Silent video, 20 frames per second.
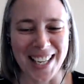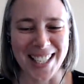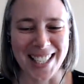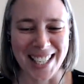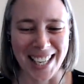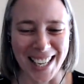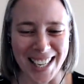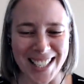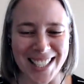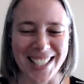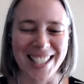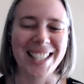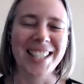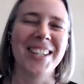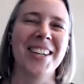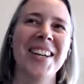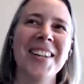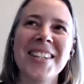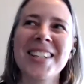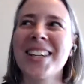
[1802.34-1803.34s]
change and then
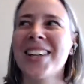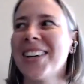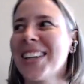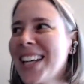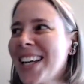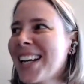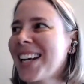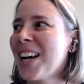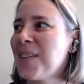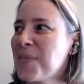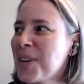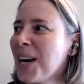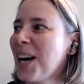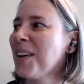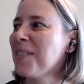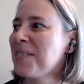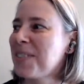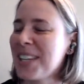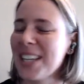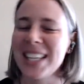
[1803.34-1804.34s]
you have to go and get a cup of
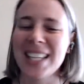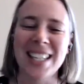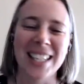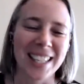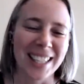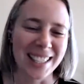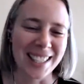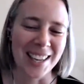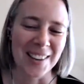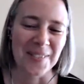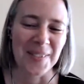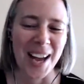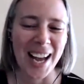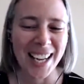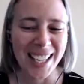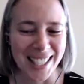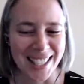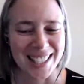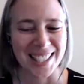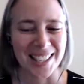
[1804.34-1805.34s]
coffee and come
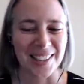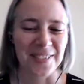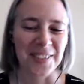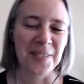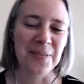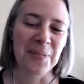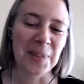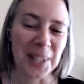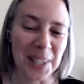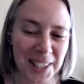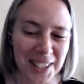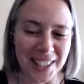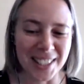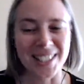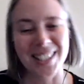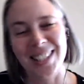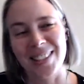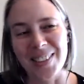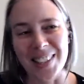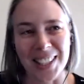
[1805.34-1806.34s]
back and see if it built and
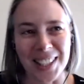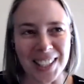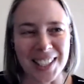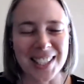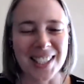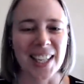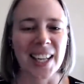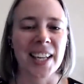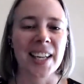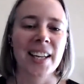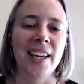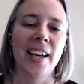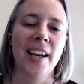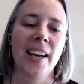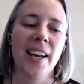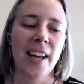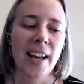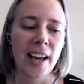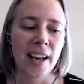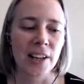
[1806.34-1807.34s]
see what it looks like.
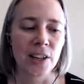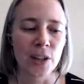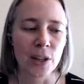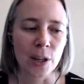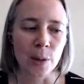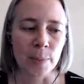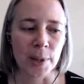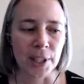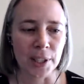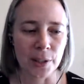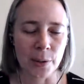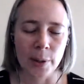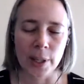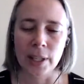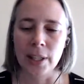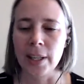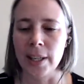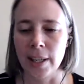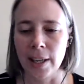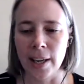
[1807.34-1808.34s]
And Hugo builds
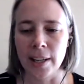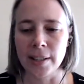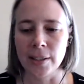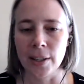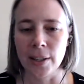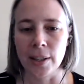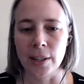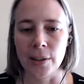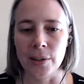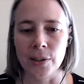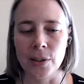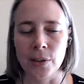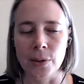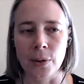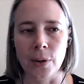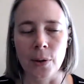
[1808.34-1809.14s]
quickly, and so it goes through.